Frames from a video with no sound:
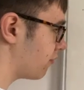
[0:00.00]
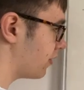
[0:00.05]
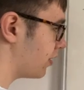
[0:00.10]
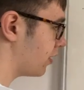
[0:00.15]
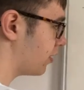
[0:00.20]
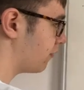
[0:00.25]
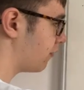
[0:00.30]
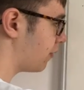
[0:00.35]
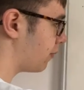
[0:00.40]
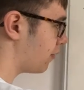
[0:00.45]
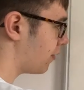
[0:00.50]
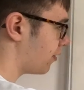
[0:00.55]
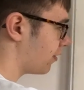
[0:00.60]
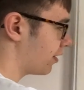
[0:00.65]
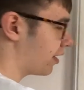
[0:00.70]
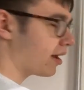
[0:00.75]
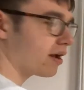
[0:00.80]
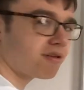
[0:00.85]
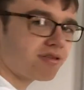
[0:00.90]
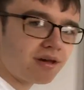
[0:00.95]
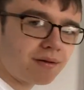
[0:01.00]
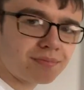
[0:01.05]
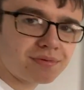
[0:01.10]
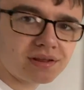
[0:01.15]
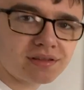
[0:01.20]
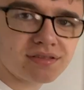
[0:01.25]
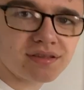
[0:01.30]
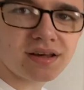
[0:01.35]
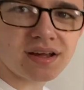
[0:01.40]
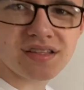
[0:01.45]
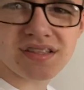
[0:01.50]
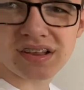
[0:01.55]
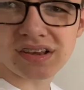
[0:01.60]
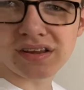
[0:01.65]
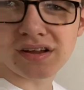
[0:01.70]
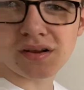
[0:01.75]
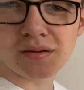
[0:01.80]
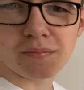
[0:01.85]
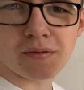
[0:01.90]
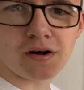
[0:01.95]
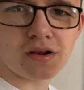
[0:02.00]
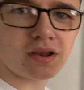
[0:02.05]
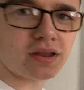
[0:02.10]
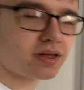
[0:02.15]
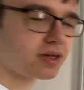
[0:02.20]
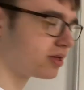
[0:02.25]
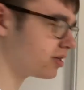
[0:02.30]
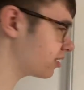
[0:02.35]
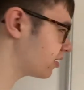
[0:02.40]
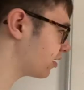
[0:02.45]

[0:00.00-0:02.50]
the other one, except it's, it's a little more like, you